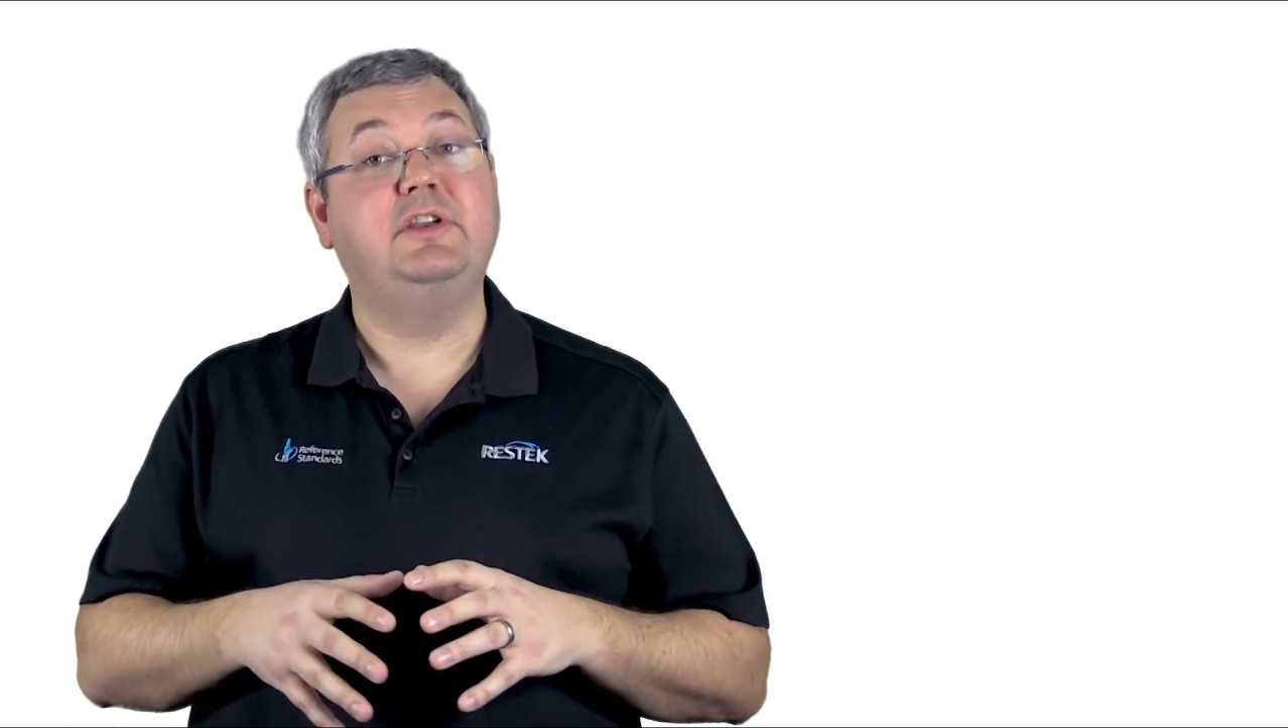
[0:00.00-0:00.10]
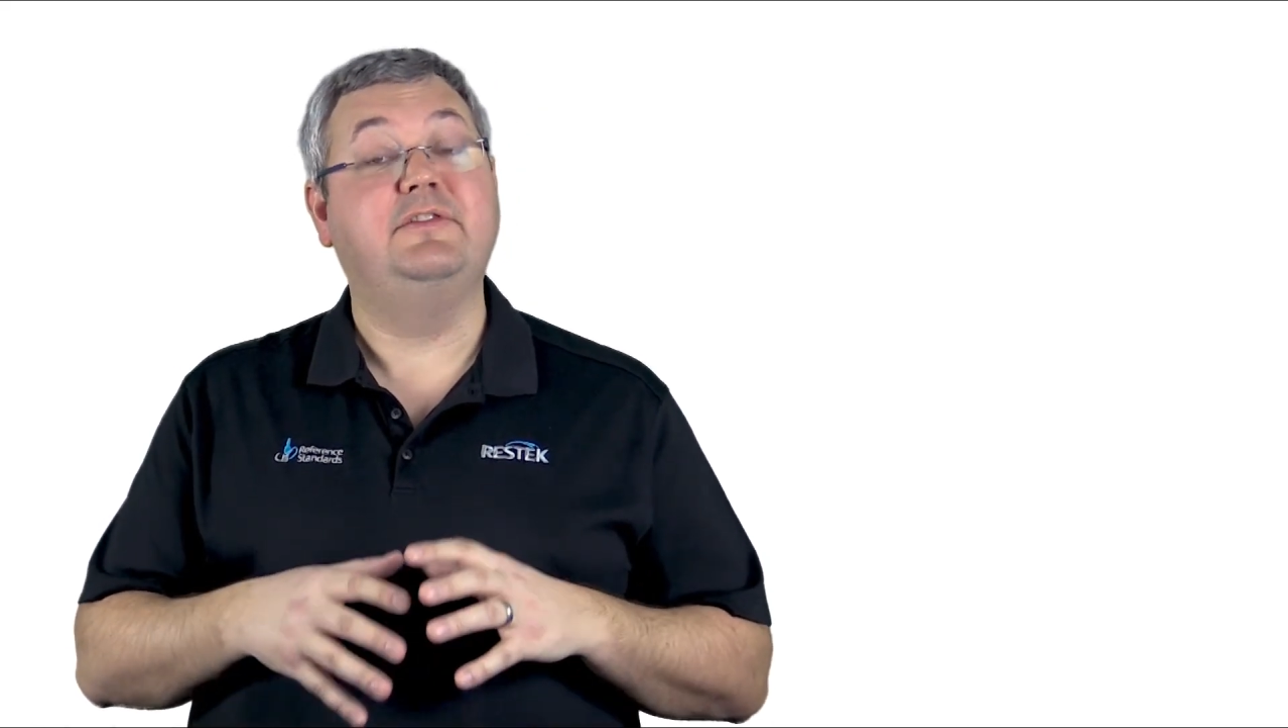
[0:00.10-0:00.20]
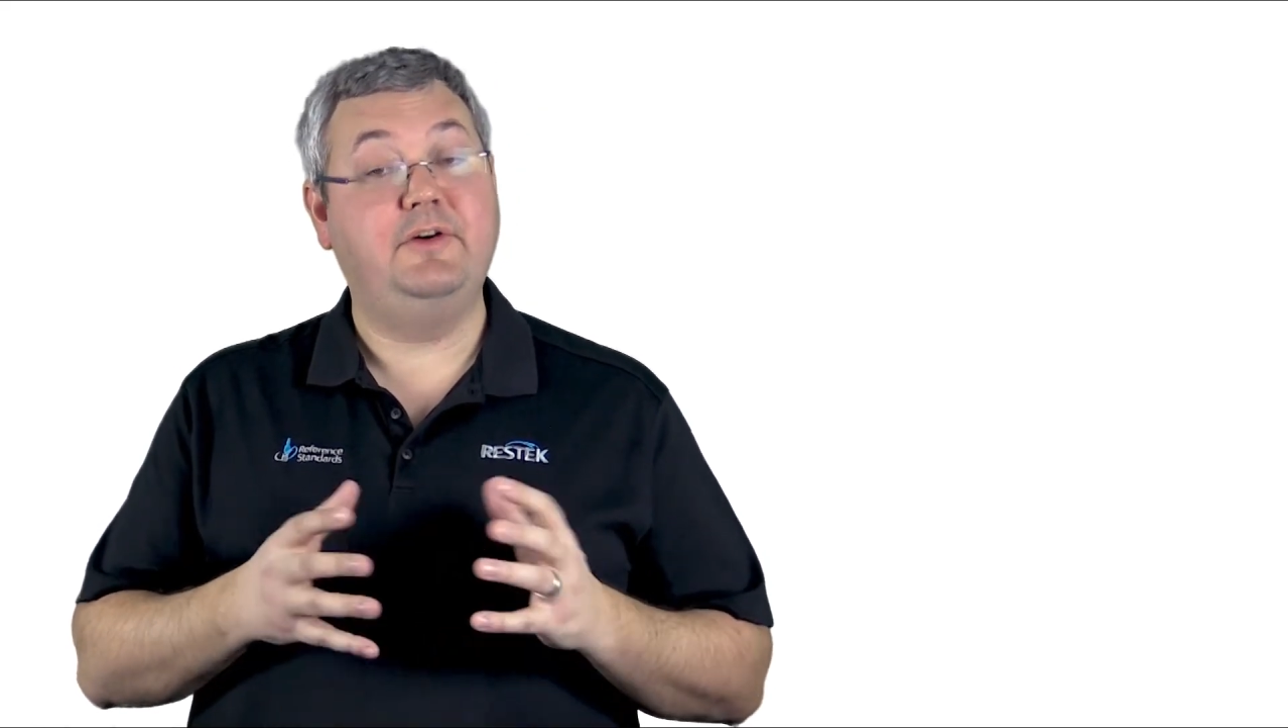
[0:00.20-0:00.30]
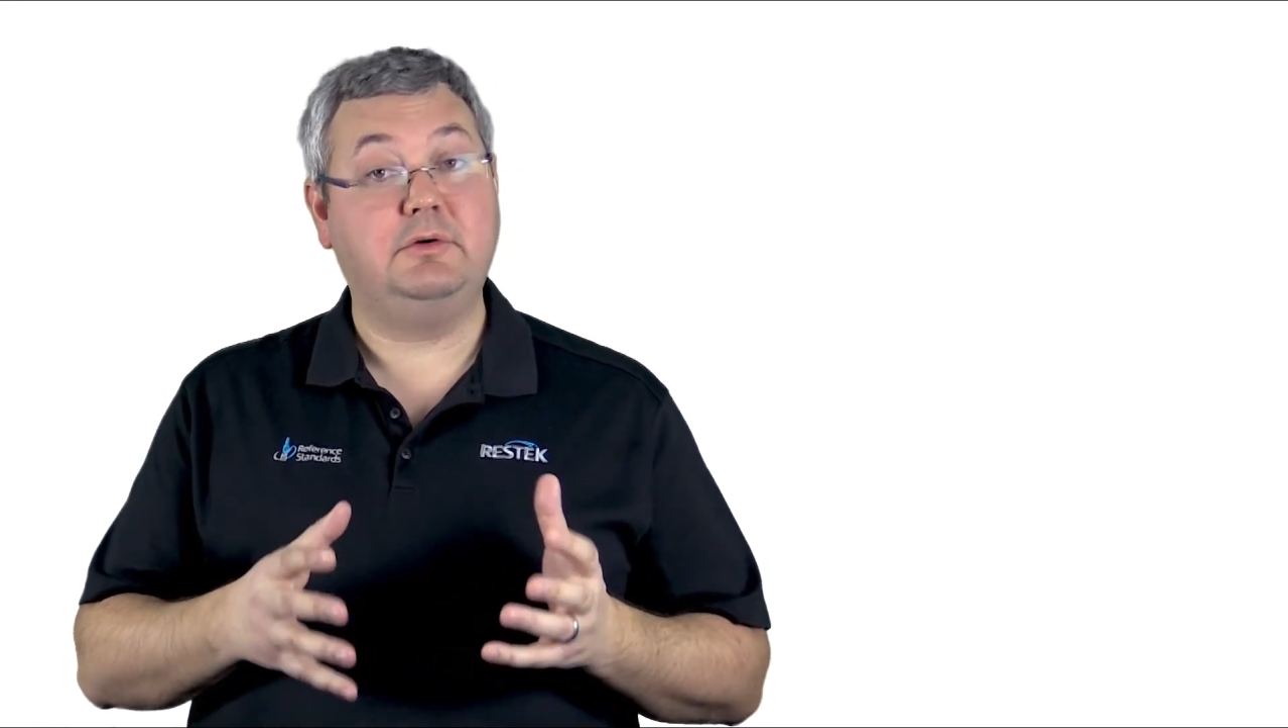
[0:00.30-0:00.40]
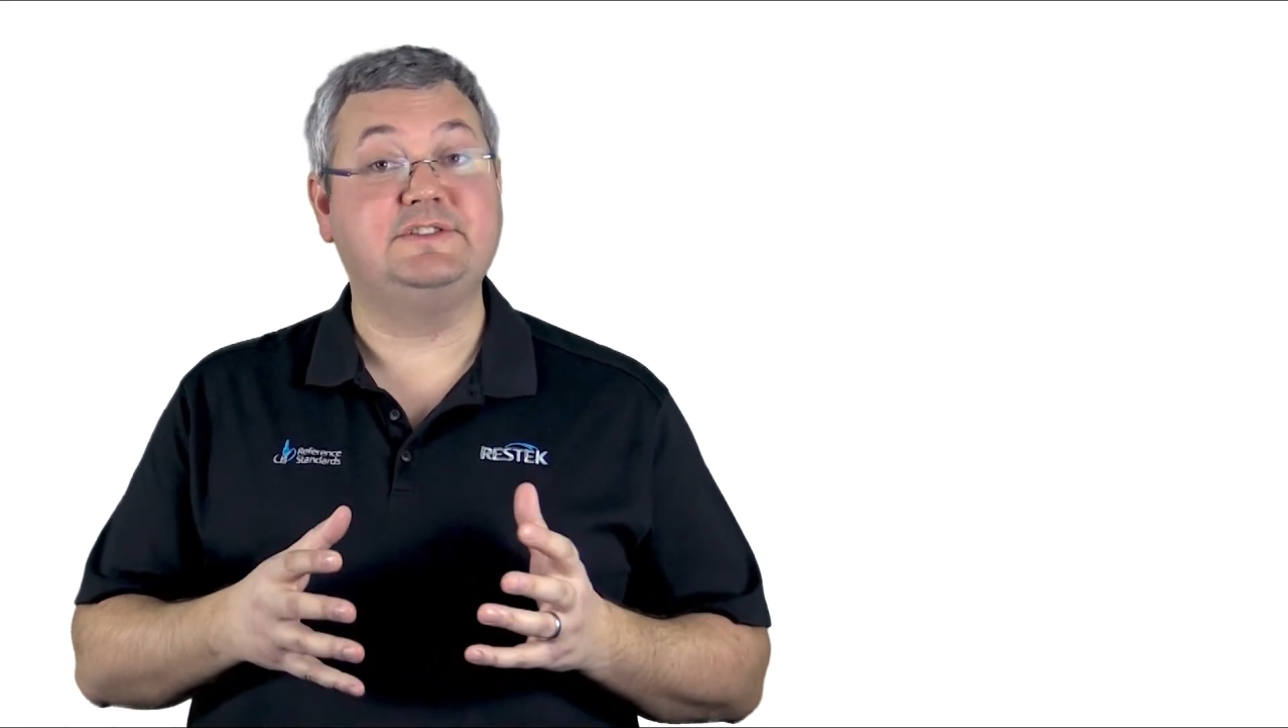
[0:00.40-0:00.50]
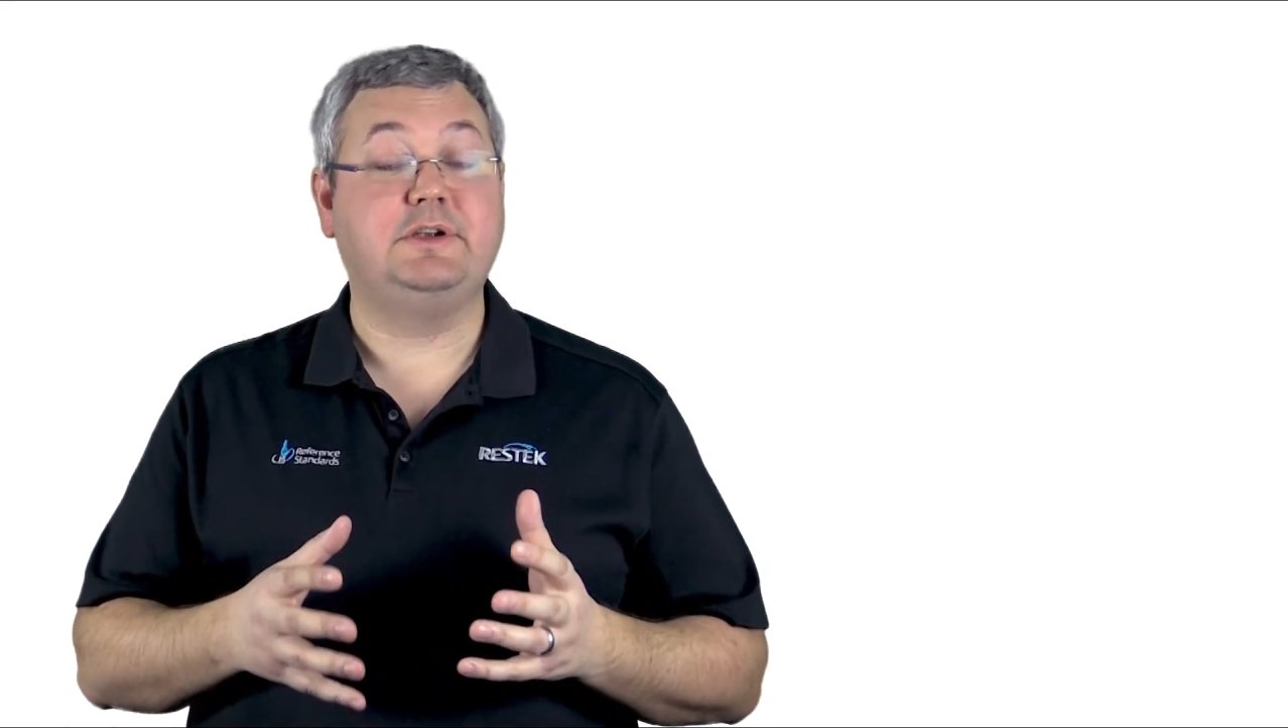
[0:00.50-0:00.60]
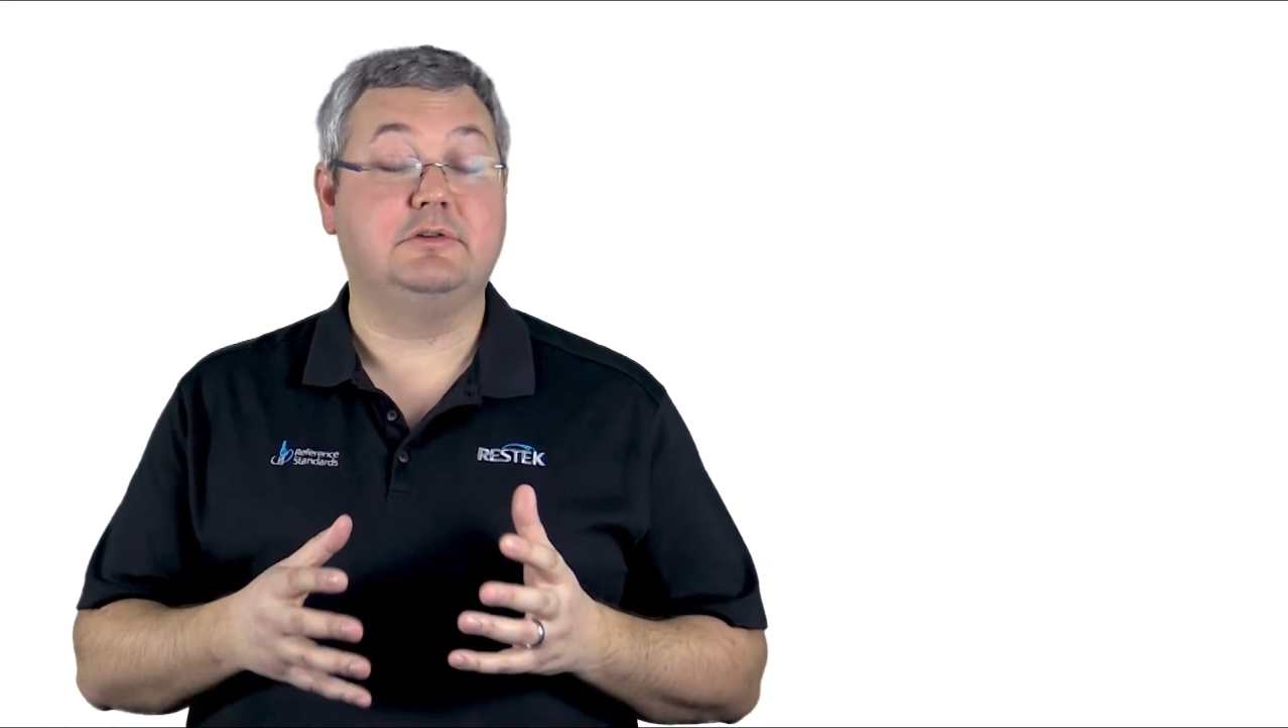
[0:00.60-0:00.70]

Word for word: to focus